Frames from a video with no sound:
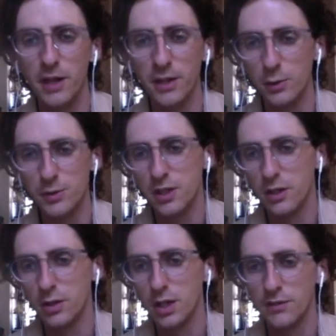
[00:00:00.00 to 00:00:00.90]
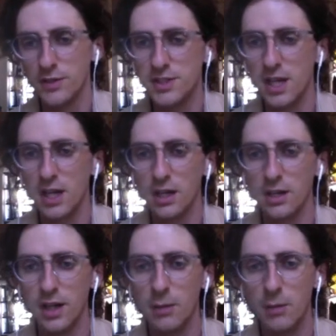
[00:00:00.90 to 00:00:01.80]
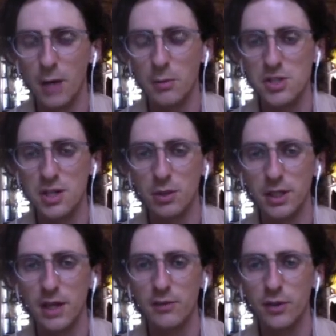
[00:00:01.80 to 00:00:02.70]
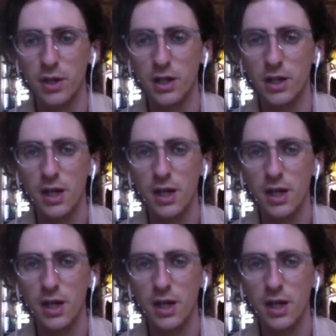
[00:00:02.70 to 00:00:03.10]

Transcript: and also kind of the seller and how much they want to get for it.